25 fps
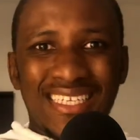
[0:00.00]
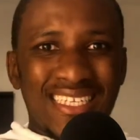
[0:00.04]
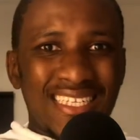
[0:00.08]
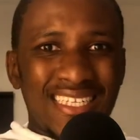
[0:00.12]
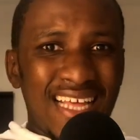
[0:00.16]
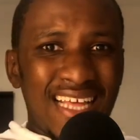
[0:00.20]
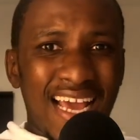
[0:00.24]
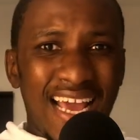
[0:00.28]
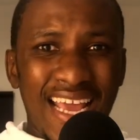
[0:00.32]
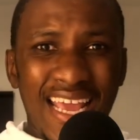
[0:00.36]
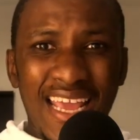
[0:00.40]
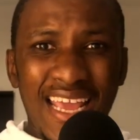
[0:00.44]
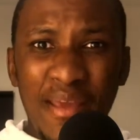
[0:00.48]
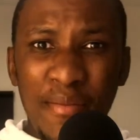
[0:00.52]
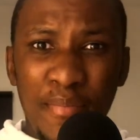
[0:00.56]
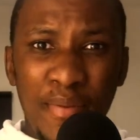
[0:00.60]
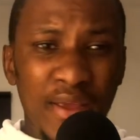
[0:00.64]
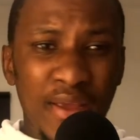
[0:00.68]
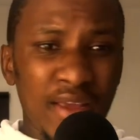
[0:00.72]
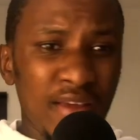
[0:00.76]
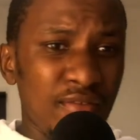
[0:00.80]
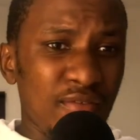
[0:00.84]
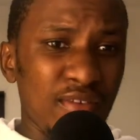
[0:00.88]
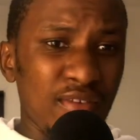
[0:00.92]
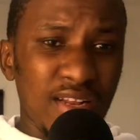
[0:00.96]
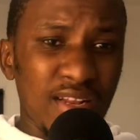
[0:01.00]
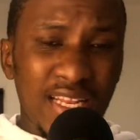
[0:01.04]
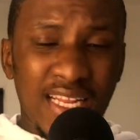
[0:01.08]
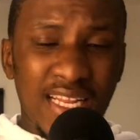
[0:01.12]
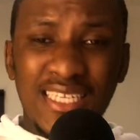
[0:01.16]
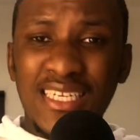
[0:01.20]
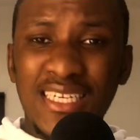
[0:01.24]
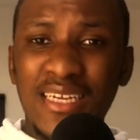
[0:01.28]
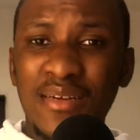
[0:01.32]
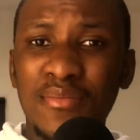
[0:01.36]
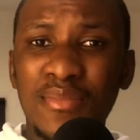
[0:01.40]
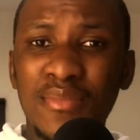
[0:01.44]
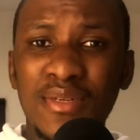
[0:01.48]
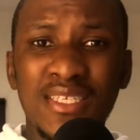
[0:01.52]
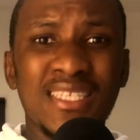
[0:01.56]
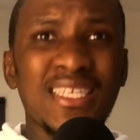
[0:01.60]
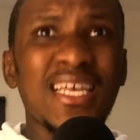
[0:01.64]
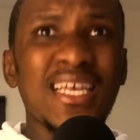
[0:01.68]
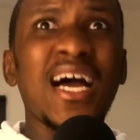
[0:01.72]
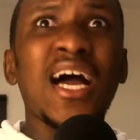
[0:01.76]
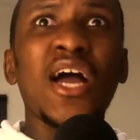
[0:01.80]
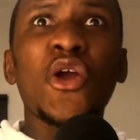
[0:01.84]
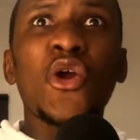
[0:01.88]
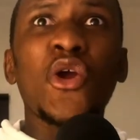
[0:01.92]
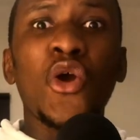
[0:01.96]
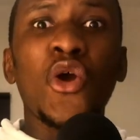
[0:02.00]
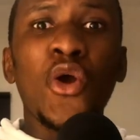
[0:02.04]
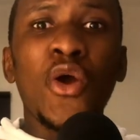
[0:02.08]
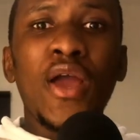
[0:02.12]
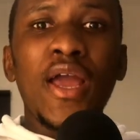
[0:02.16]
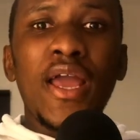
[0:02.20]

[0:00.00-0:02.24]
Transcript: they are happy if into ejabulisayo.